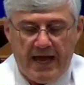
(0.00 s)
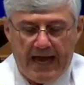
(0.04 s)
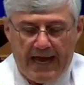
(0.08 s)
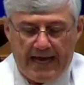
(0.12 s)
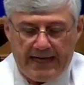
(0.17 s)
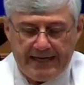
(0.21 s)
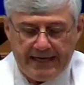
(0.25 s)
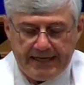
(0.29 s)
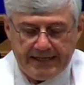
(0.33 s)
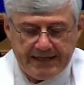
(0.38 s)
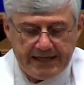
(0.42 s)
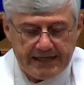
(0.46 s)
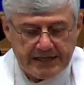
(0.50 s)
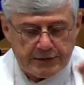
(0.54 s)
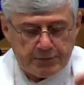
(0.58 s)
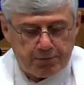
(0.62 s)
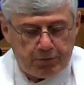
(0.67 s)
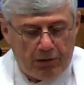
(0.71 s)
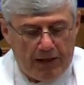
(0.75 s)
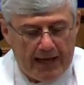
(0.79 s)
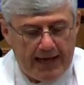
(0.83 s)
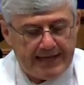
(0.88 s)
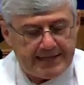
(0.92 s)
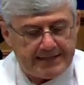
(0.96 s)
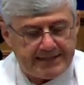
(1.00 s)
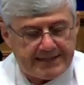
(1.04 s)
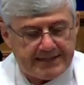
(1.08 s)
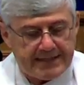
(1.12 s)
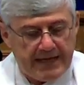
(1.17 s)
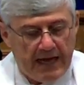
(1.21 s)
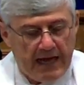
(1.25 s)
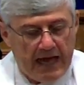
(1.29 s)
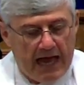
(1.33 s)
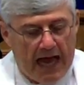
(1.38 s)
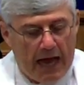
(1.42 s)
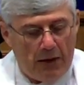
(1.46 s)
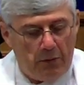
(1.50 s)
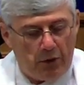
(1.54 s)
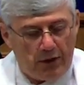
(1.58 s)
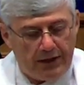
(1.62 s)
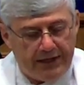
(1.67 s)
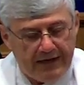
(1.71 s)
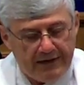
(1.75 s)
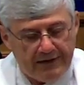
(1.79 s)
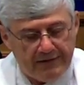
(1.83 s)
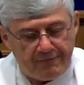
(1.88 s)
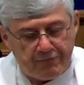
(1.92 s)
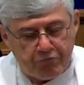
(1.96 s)
And in this place I will
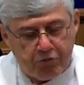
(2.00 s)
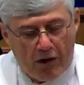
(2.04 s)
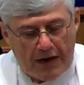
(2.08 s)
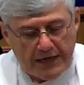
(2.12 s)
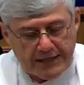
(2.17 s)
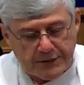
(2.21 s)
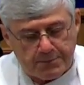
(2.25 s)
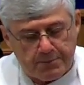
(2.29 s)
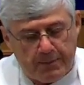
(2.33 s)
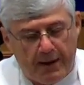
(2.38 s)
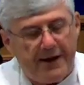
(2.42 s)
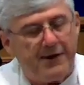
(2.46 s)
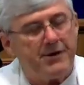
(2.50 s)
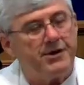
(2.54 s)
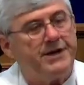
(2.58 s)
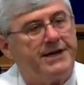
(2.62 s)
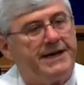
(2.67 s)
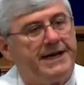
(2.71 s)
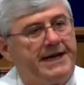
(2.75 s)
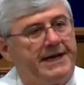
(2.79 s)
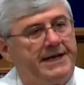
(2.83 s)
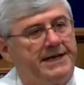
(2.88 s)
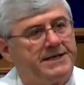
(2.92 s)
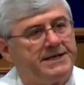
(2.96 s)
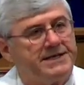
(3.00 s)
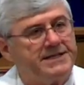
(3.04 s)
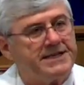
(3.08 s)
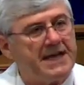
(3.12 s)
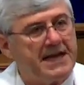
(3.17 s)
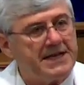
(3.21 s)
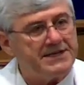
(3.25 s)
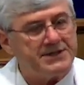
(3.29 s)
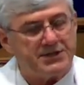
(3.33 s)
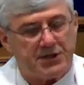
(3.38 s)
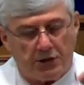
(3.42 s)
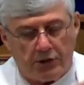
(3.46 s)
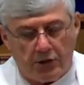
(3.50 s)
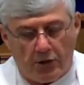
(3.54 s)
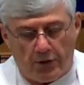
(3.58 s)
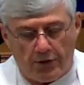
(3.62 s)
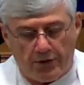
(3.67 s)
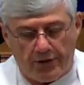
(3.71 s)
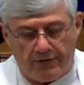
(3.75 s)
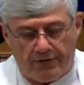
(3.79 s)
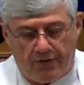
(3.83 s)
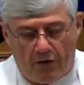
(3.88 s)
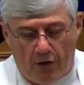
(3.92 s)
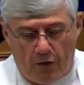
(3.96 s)
give prosperity, says the
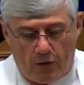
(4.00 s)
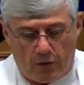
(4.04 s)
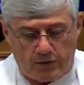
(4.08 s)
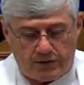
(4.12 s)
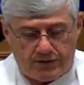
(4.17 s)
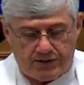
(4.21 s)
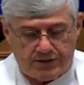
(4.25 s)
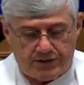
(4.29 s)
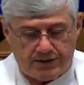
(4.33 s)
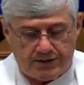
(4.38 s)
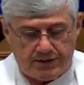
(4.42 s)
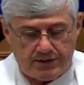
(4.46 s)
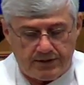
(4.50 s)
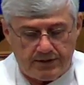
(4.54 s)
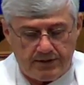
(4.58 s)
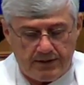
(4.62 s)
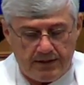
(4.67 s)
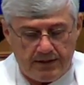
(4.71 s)
Lord of hosts.